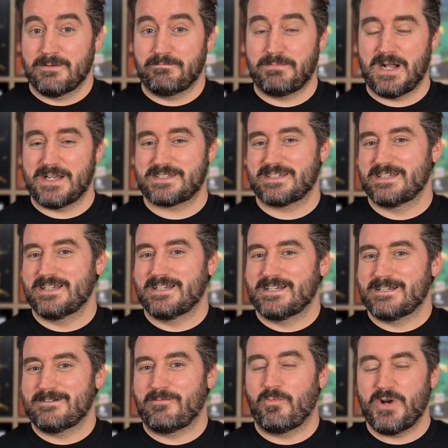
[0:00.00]
But
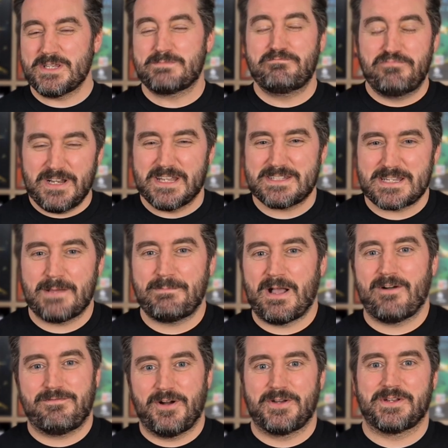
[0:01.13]
what is brilliant
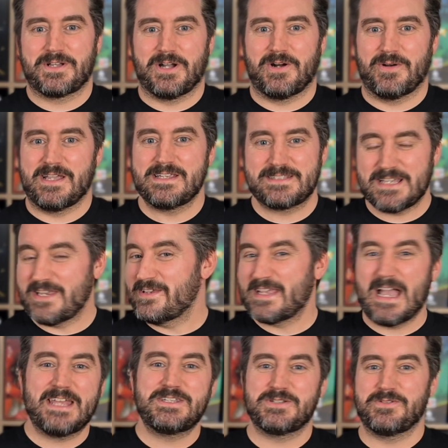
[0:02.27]
about Final Girl is that you
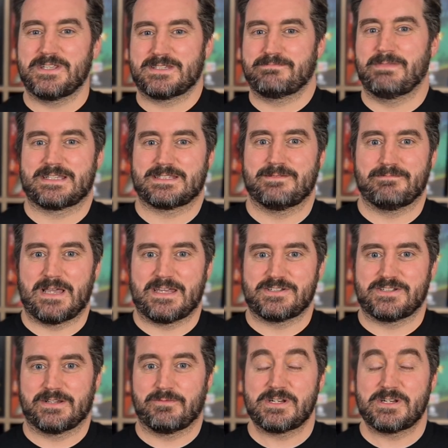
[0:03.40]
can do this mix and matching,